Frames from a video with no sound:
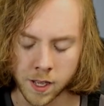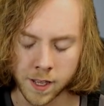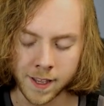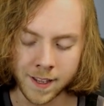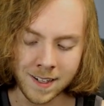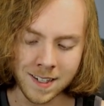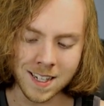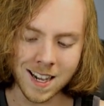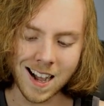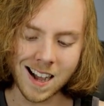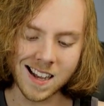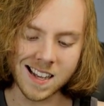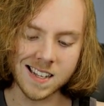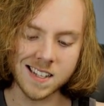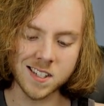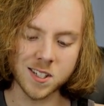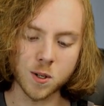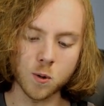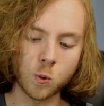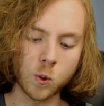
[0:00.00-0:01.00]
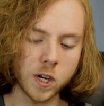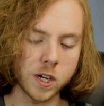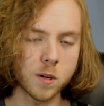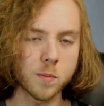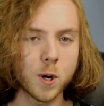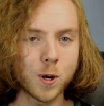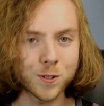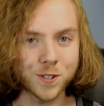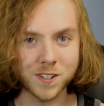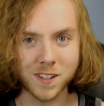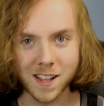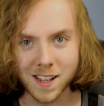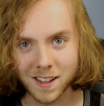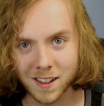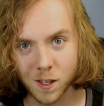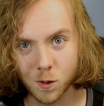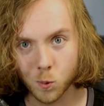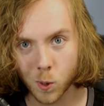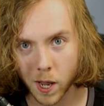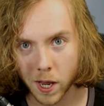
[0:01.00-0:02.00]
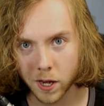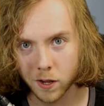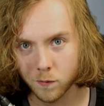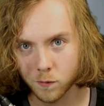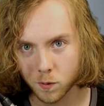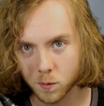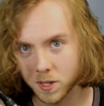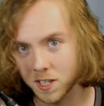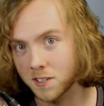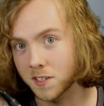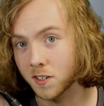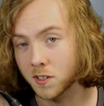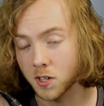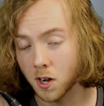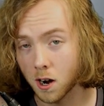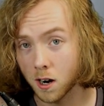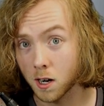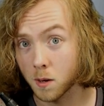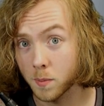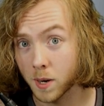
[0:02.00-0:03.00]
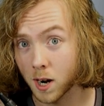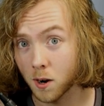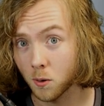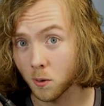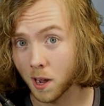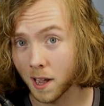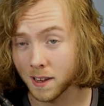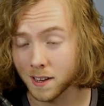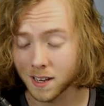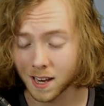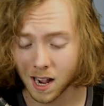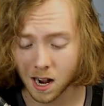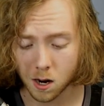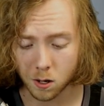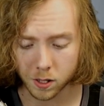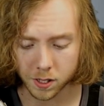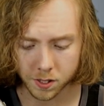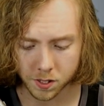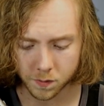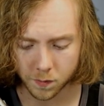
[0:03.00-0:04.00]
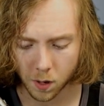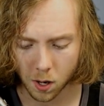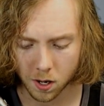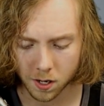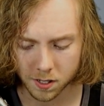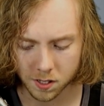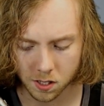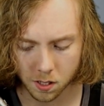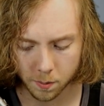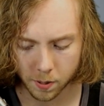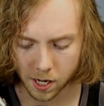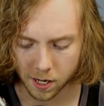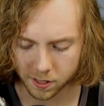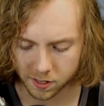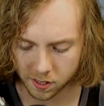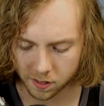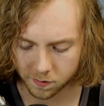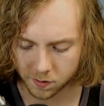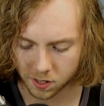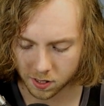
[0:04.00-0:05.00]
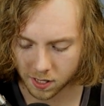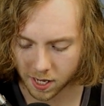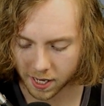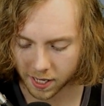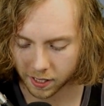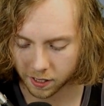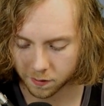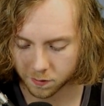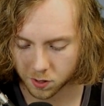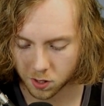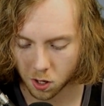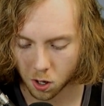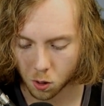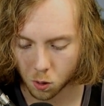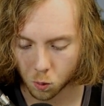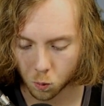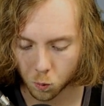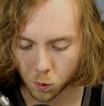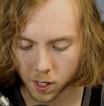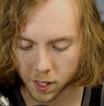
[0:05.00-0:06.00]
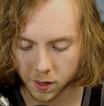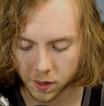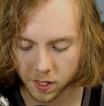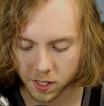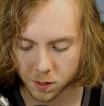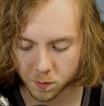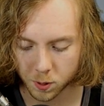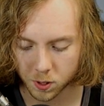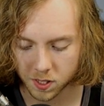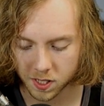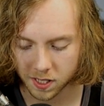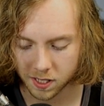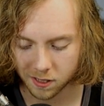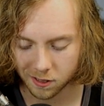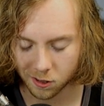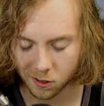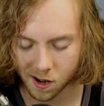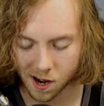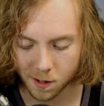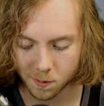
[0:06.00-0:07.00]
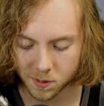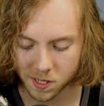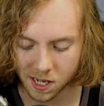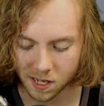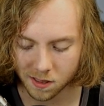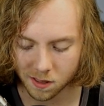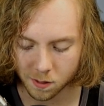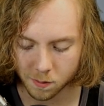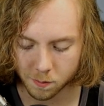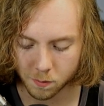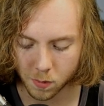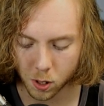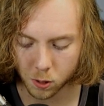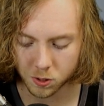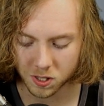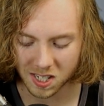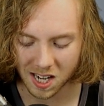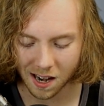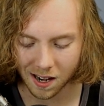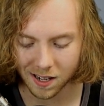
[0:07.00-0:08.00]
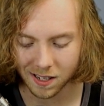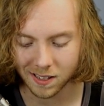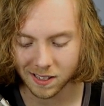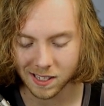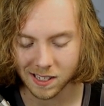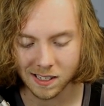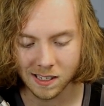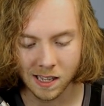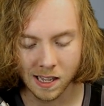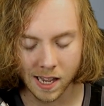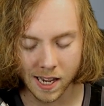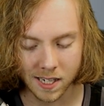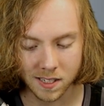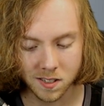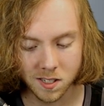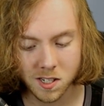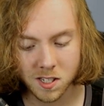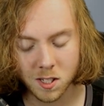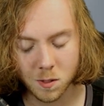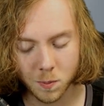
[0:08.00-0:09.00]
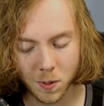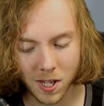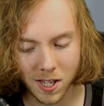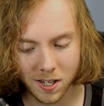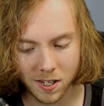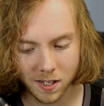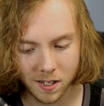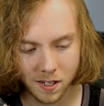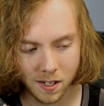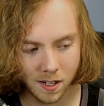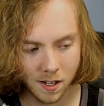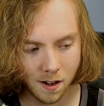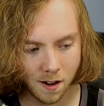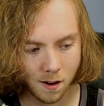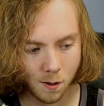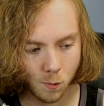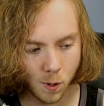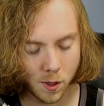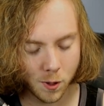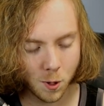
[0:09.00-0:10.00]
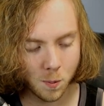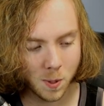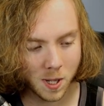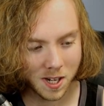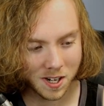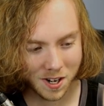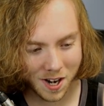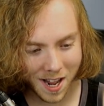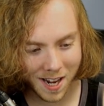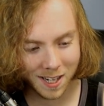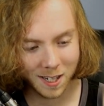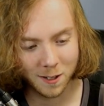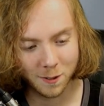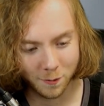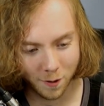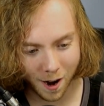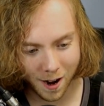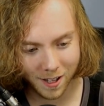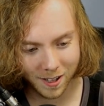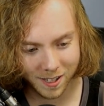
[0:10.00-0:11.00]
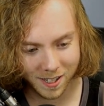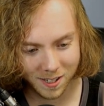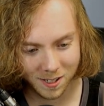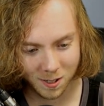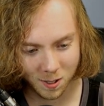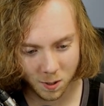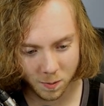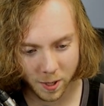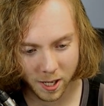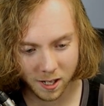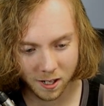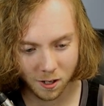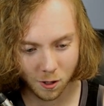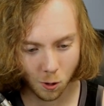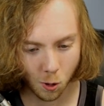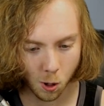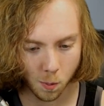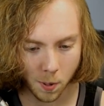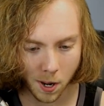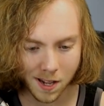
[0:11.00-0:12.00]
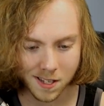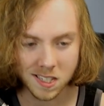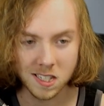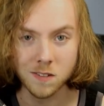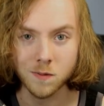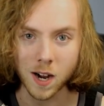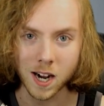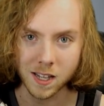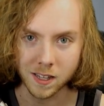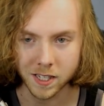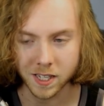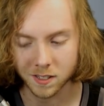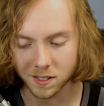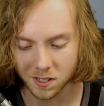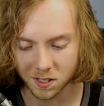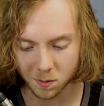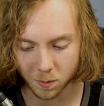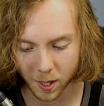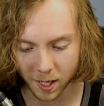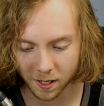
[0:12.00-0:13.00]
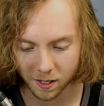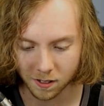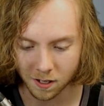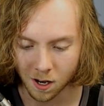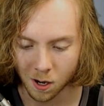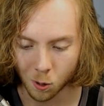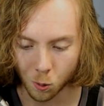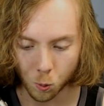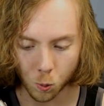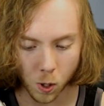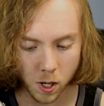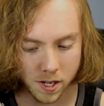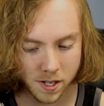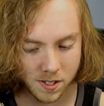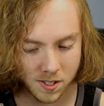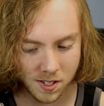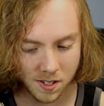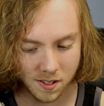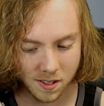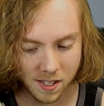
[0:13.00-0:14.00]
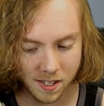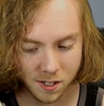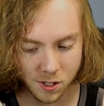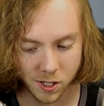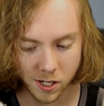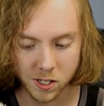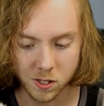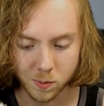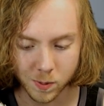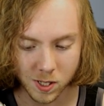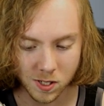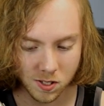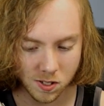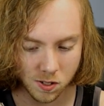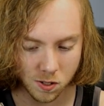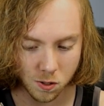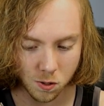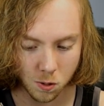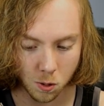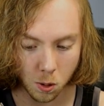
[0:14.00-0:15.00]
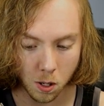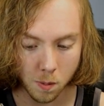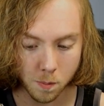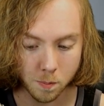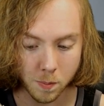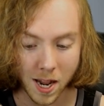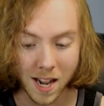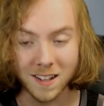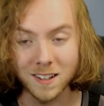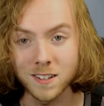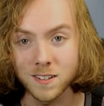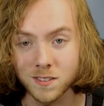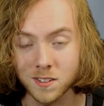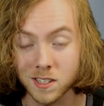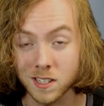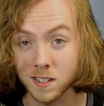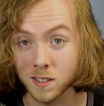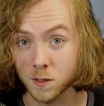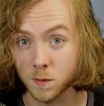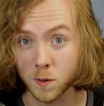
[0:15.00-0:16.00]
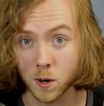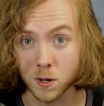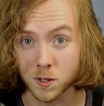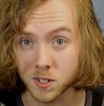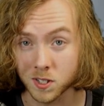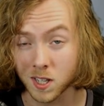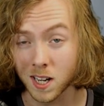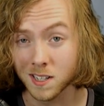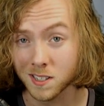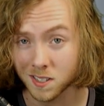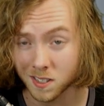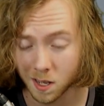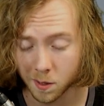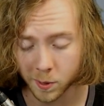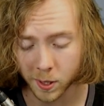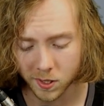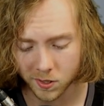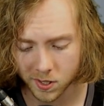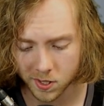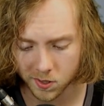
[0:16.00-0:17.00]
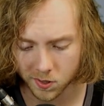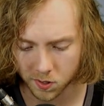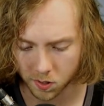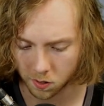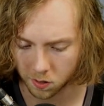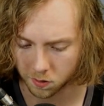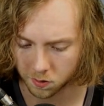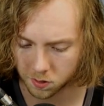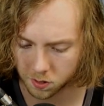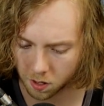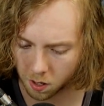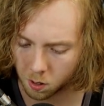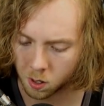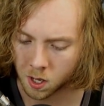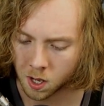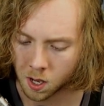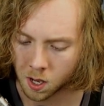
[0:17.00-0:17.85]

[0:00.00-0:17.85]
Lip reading: And guys, what you're most likely waiting for me to talk about right now as far as the positives and negatives go with this particular update, the most highly anticipated, whether it be a negative highly anticipated or positive highly anticipated, was the adjustments to balance as far as sidestepping is concerned. So